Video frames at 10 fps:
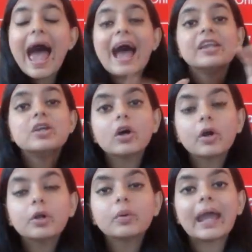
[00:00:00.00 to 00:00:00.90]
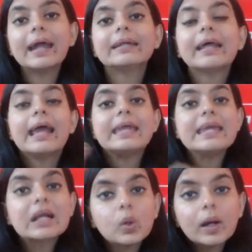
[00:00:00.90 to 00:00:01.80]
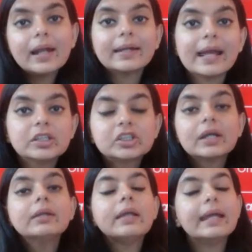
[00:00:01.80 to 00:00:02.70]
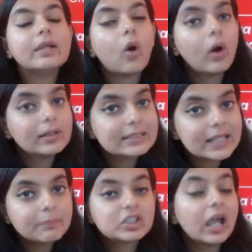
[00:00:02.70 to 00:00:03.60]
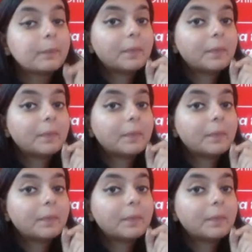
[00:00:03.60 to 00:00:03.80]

And you are going to get equal attention in all the subjects,